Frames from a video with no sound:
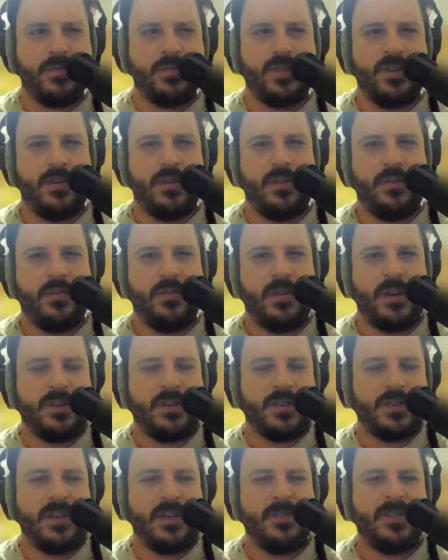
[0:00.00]
So I
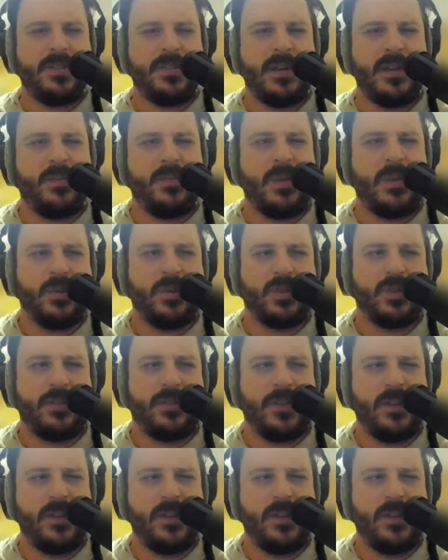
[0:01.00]
just came to the top of my bookshelf.